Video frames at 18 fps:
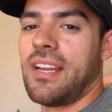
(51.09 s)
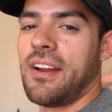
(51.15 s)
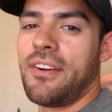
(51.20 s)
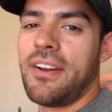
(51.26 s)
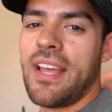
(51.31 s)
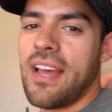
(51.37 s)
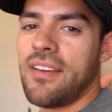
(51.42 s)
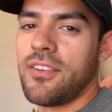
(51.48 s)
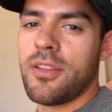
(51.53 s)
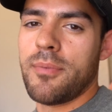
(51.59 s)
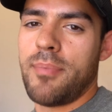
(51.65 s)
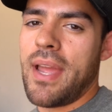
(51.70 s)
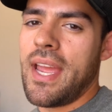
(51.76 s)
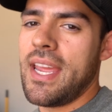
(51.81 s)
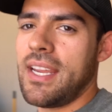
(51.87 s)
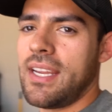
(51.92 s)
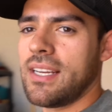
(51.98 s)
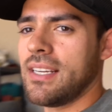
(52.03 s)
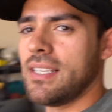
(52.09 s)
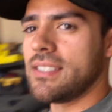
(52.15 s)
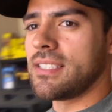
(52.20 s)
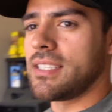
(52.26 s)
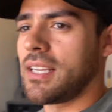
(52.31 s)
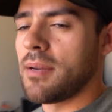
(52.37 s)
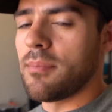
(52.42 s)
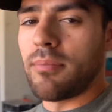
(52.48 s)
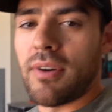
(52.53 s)
I already have all the paint guns,
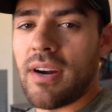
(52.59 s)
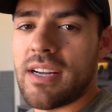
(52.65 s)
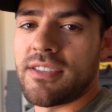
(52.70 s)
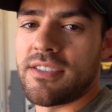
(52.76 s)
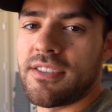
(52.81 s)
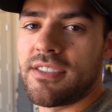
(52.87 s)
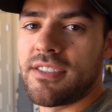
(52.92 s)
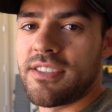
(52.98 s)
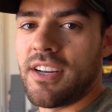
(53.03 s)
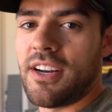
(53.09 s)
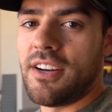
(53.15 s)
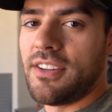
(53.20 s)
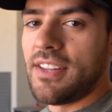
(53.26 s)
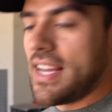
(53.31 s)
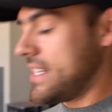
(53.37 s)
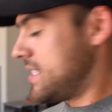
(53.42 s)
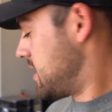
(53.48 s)
the compressors, all that